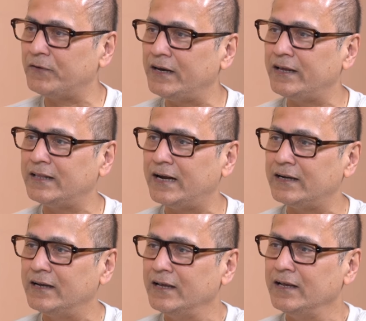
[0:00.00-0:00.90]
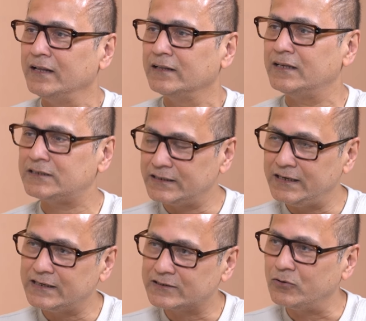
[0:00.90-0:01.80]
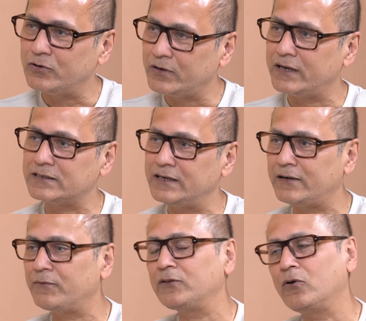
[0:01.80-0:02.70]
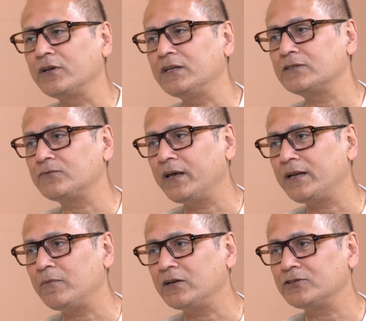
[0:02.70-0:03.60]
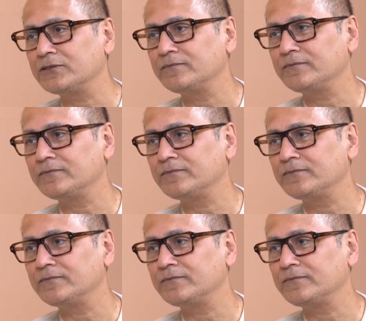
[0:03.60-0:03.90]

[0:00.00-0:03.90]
feeling that this scene is going to resonate with audience very much.